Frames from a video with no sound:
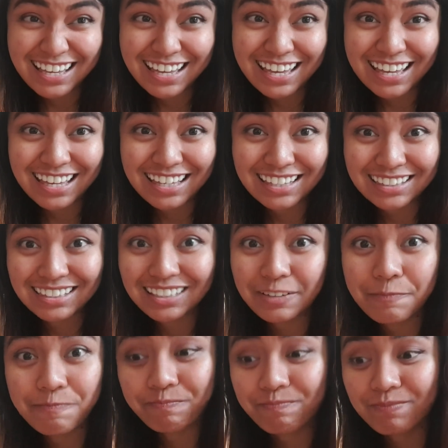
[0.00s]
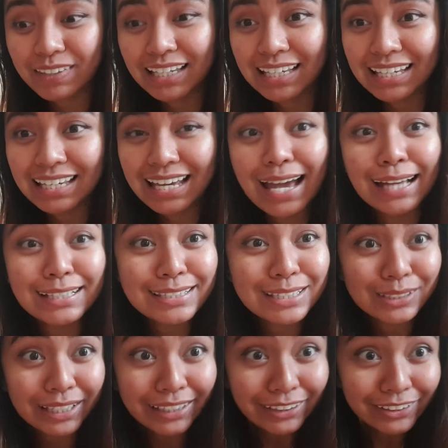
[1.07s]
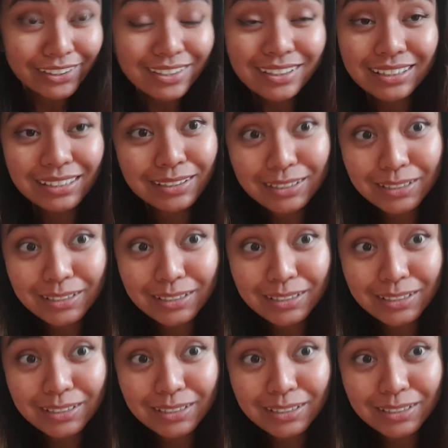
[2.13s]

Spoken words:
And I'll see you later.